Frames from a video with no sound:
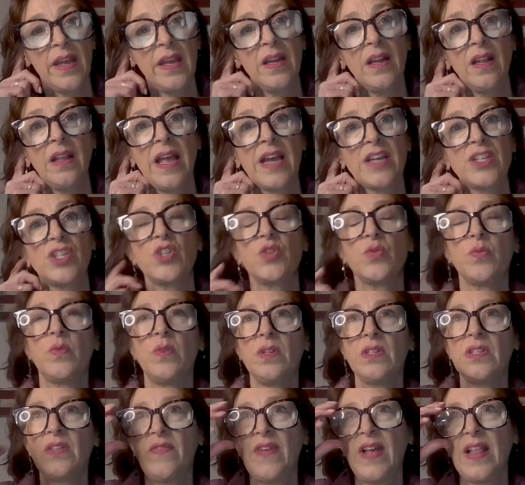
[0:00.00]

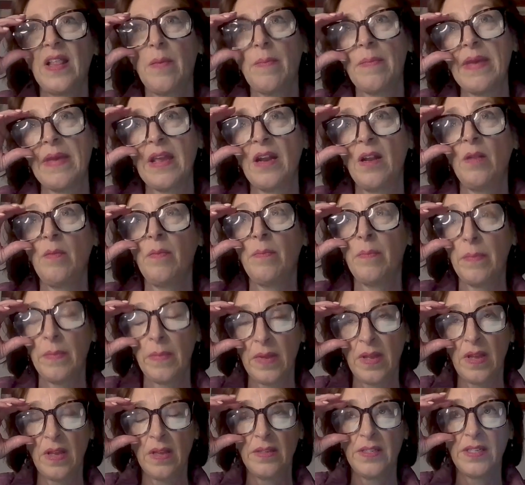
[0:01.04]
intellectual, developmental
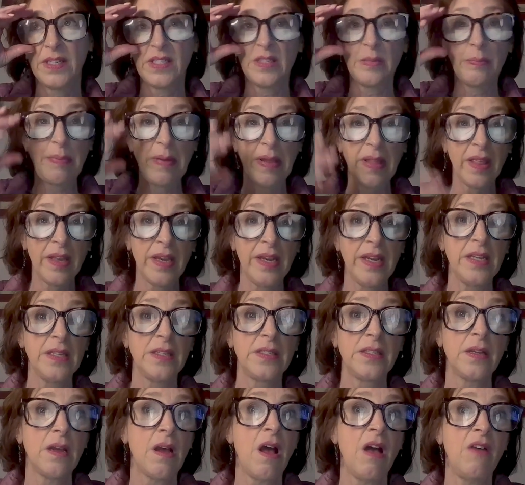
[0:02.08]
disabilities,